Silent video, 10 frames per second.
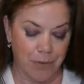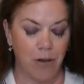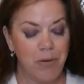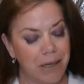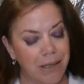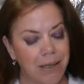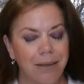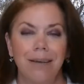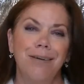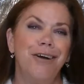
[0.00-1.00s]
Oh my God,
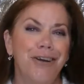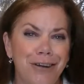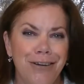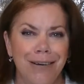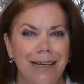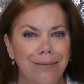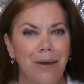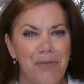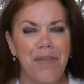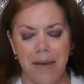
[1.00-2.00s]
there are, I
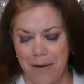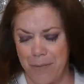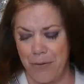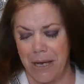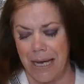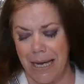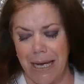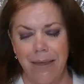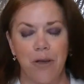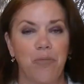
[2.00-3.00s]
love them,
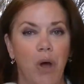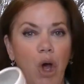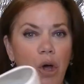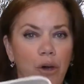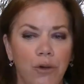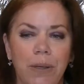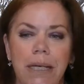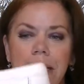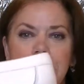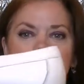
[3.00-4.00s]
okay? They're Paul
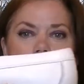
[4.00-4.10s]
Green